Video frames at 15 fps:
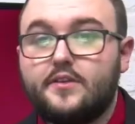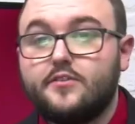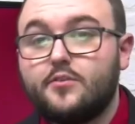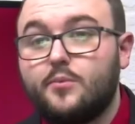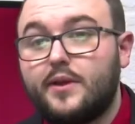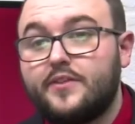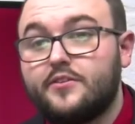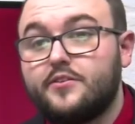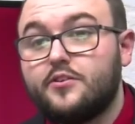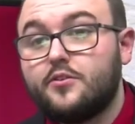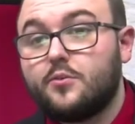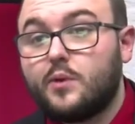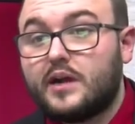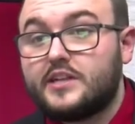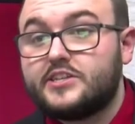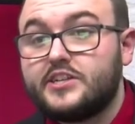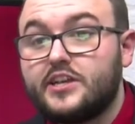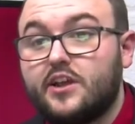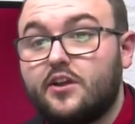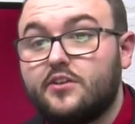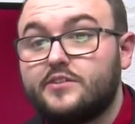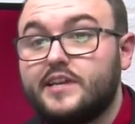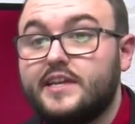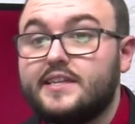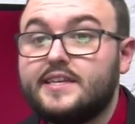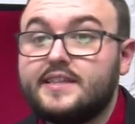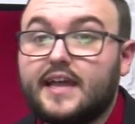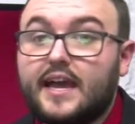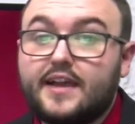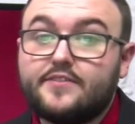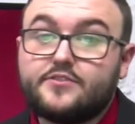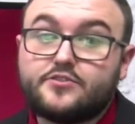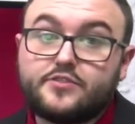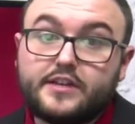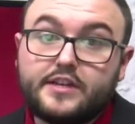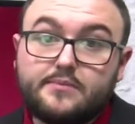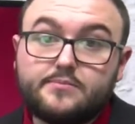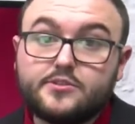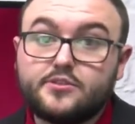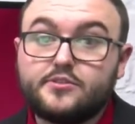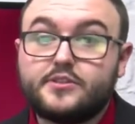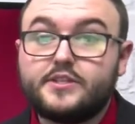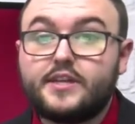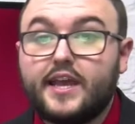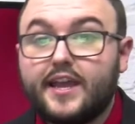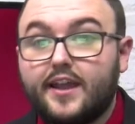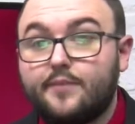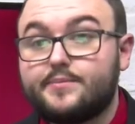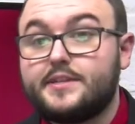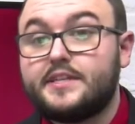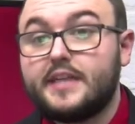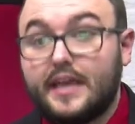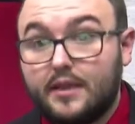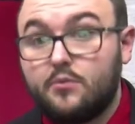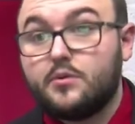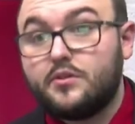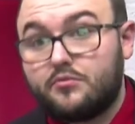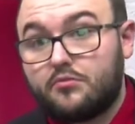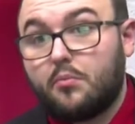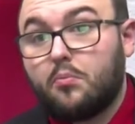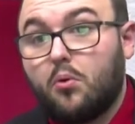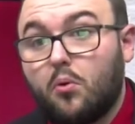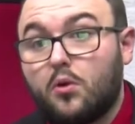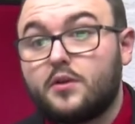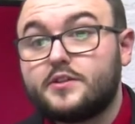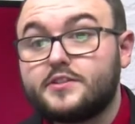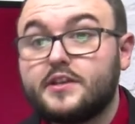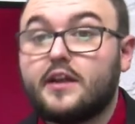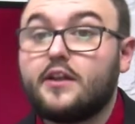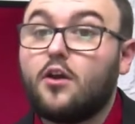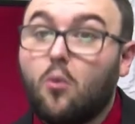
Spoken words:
So whether you're watching our daily live streams or staying up to date with reports on our